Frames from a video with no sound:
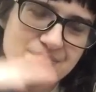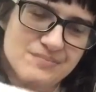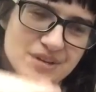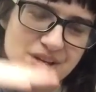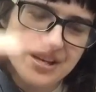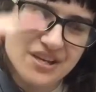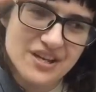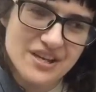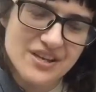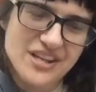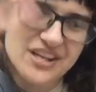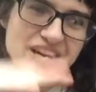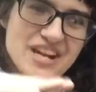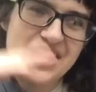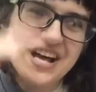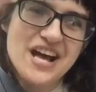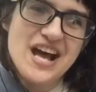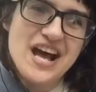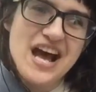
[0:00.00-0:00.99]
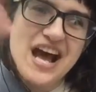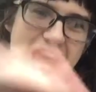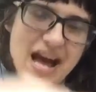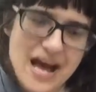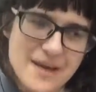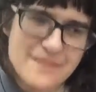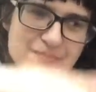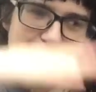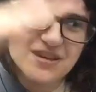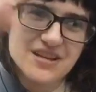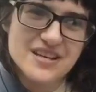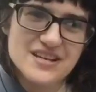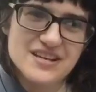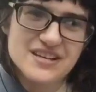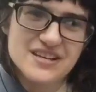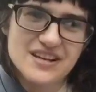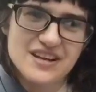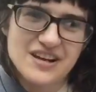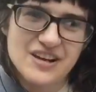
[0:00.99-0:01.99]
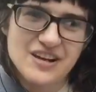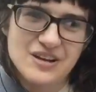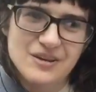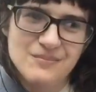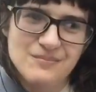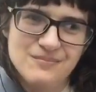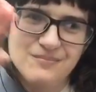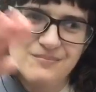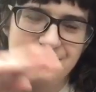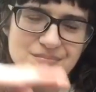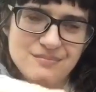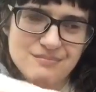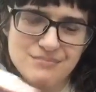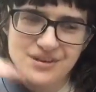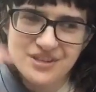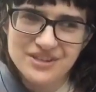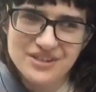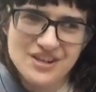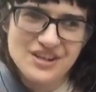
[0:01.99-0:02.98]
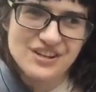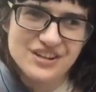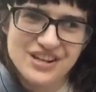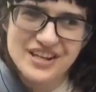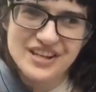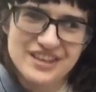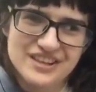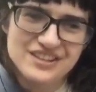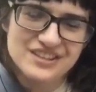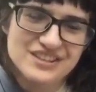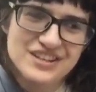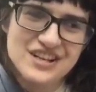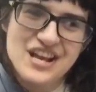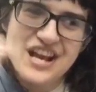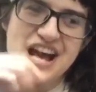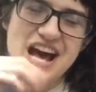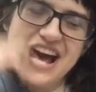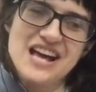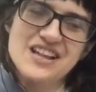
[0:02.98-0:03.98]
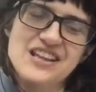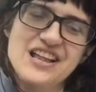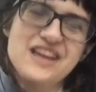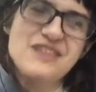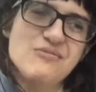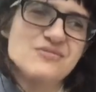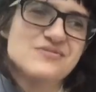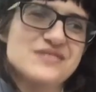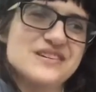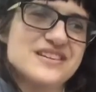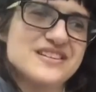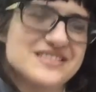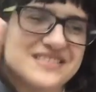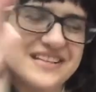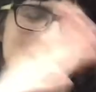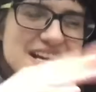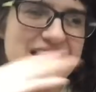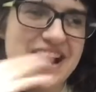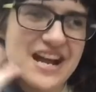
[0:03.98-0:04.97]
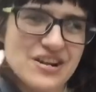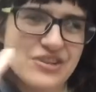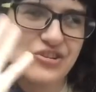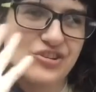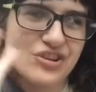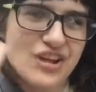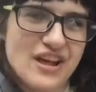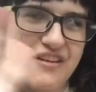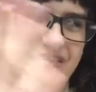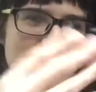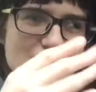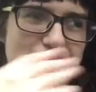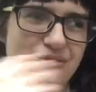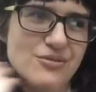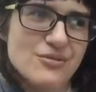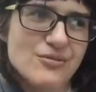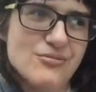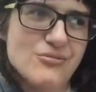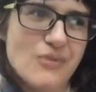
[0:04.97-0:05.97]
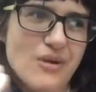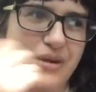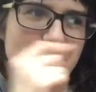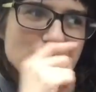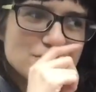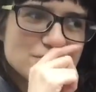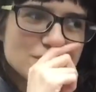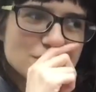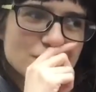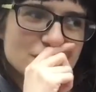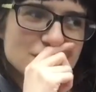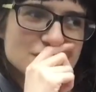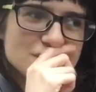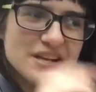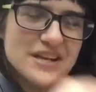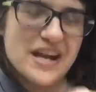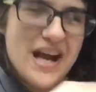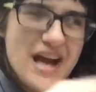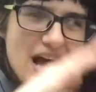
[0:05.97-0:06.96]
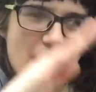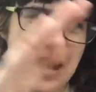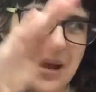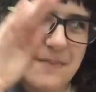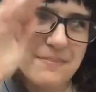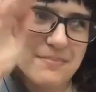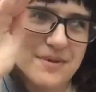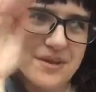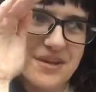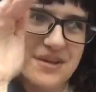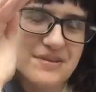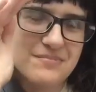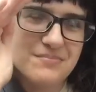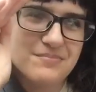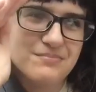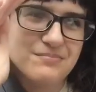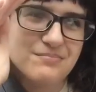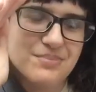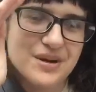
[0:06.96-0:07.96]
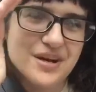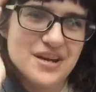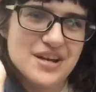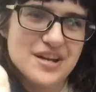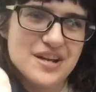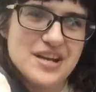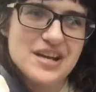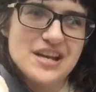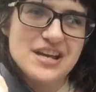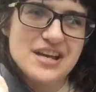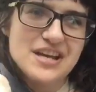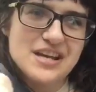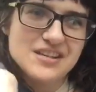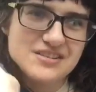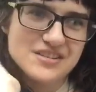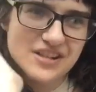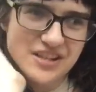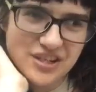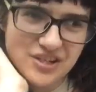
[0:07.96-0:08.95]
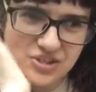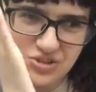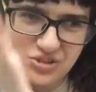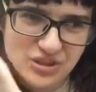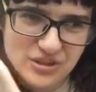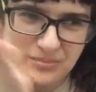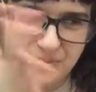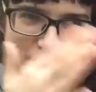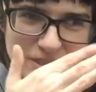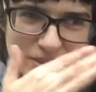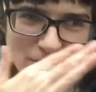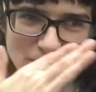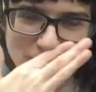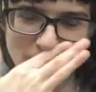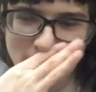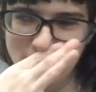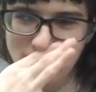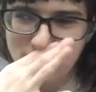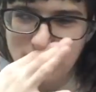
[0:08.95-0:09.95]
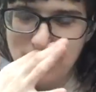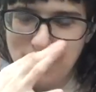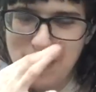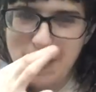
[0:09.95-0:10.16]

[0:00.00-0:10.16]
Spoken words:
pitch, like high beat, but not like, I like what I'm saying, because I kind of love the rock music where it's like high beat, but it's not like screaming in your ear.